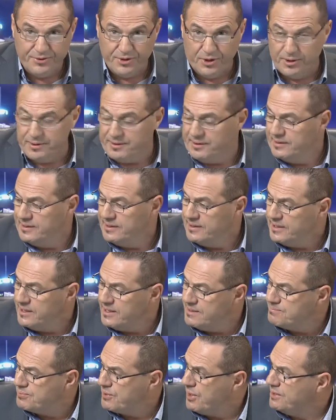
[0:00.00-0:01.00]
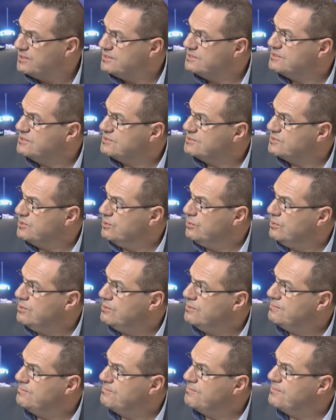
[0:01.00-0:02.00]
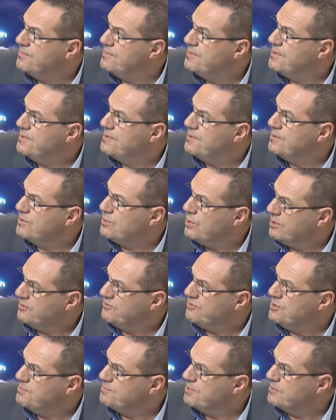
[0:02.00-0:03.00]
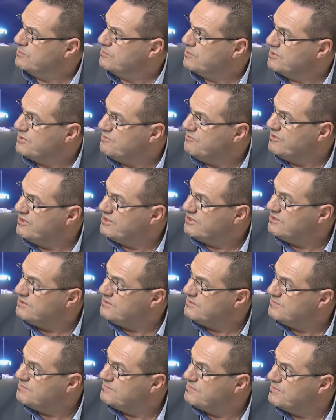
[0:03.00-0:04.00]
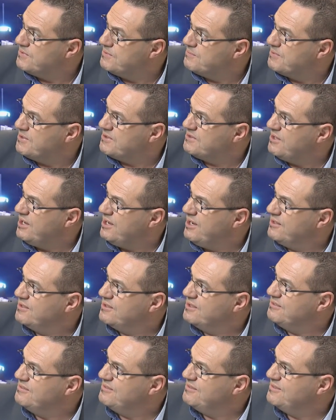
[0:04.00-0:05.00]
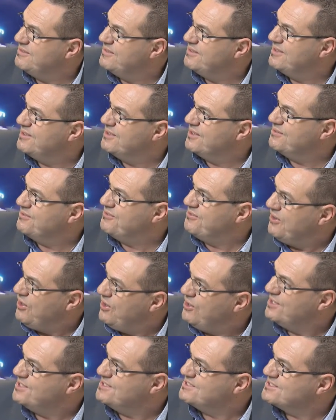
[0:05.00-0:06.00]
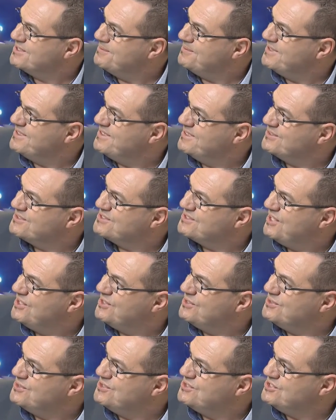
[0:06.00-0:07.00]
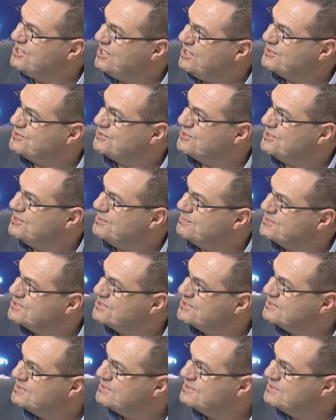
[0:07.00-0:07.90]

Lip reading: Don, in Brodie's Law, quite a few people were convicted, but they only got fines. I mean, there was no jail terms.